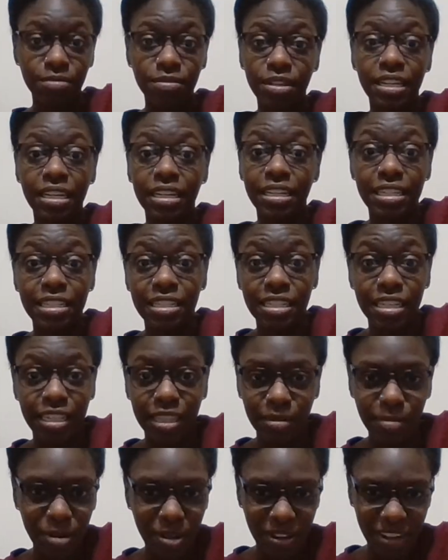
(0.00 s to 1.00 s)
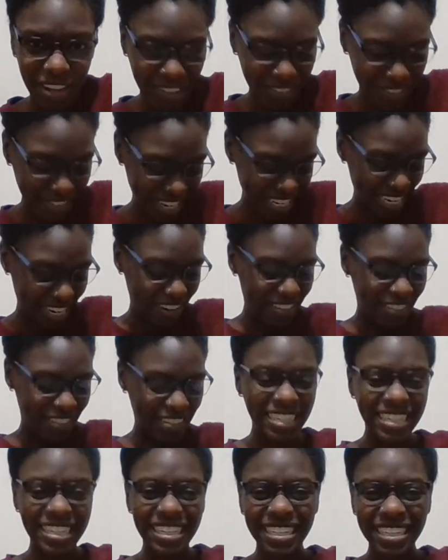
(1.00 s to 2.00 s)
feel like listing them all out right now.
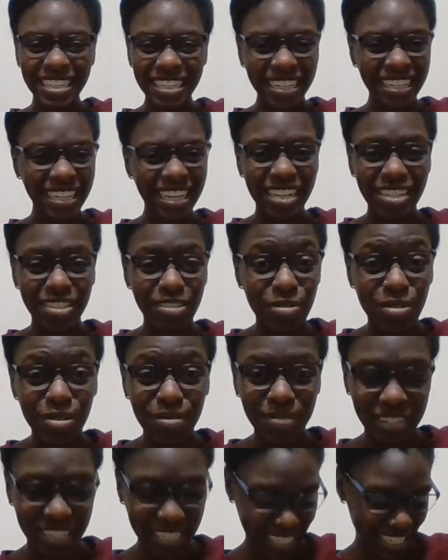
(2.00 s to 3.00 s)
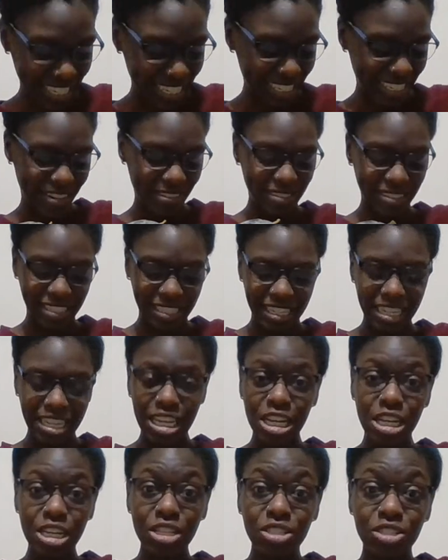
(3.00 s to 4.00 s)
As horrible as that sounds.
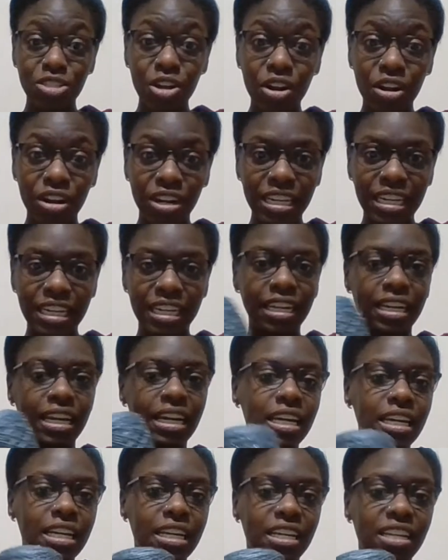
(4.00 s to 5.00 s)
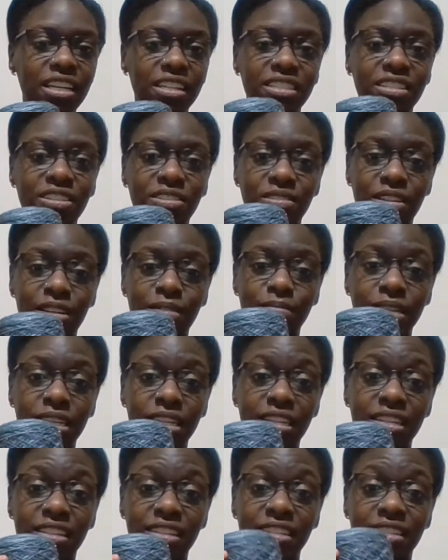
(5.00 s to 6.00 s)
Sorry. So let
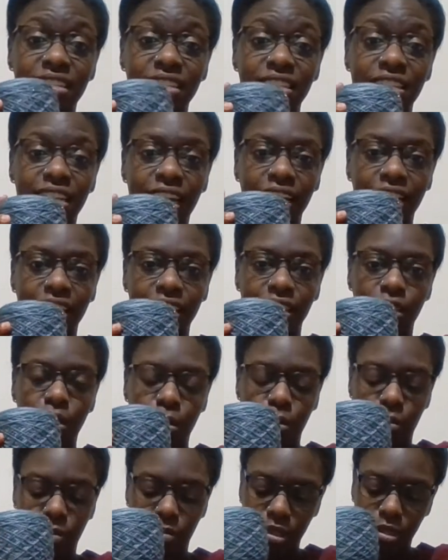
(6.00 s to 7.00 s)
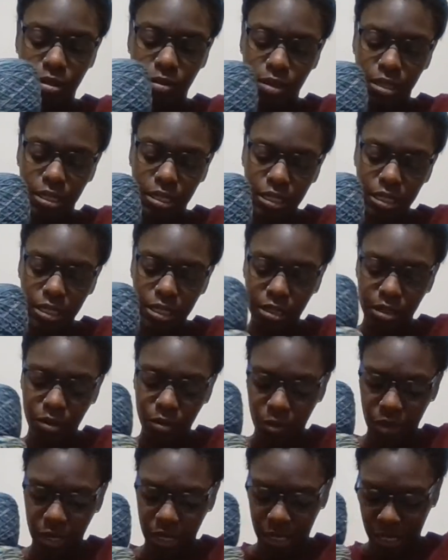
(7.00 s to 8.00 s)
me stack them. So this is the
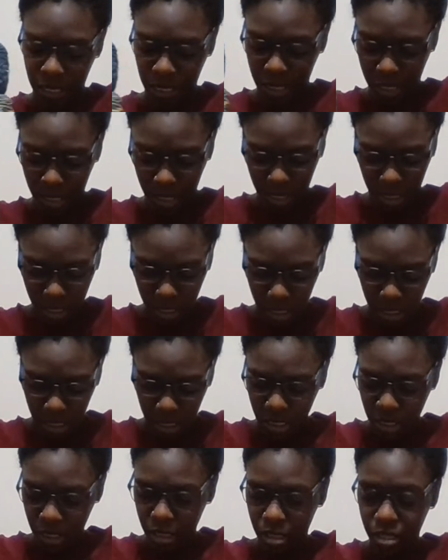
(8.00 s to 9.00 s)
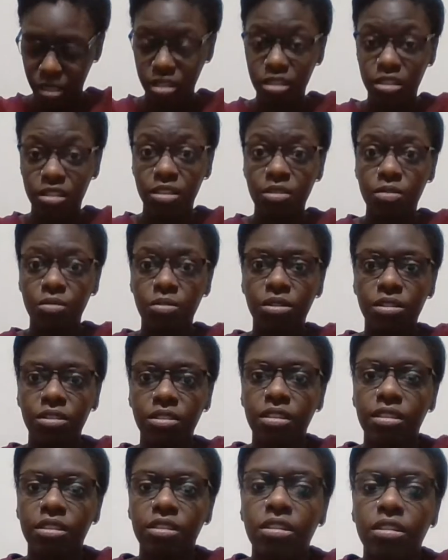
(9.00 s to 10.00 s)
way, this is the order
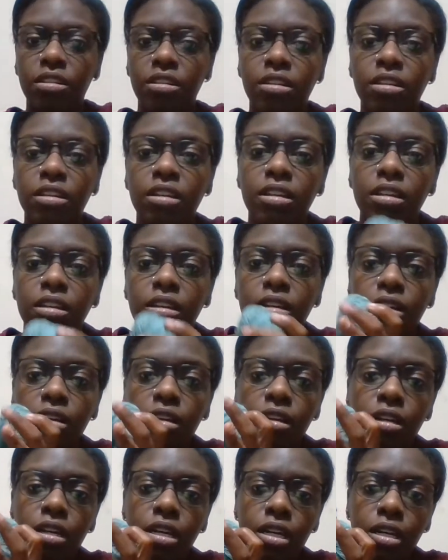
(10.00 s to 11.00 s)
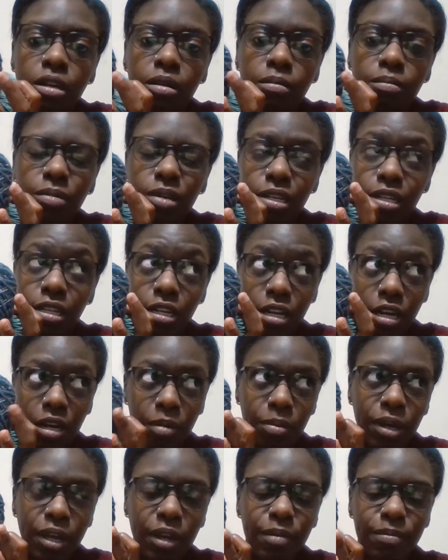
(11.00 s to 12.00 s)
that they're going to be knit
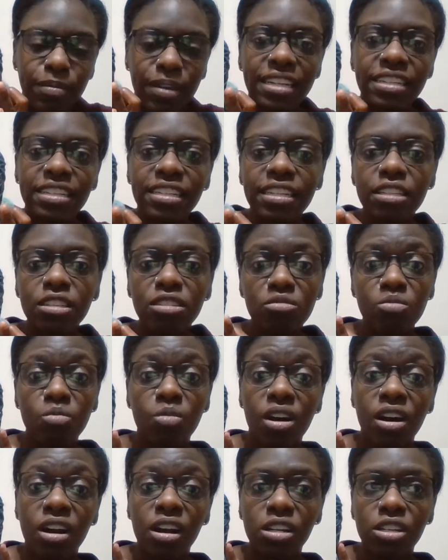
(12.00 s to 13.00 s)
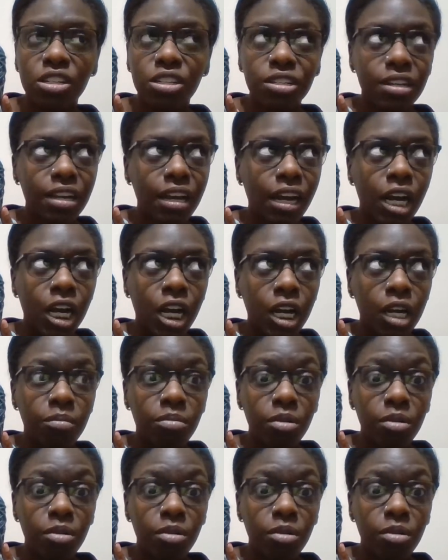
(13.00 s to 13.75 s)
up. I did swatch. I